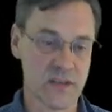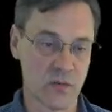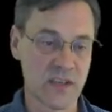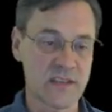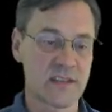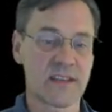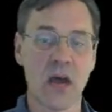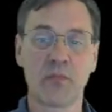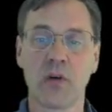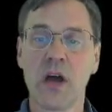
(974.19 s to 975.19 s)
So in this
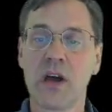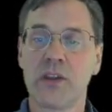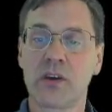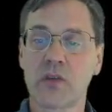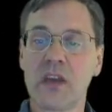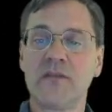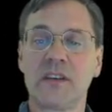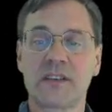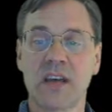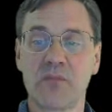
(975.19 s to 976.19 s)
example, the gray
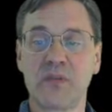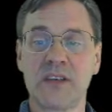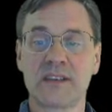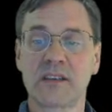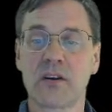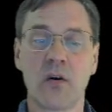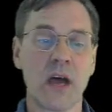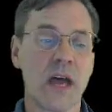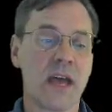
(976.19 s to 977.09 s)
phenotype P0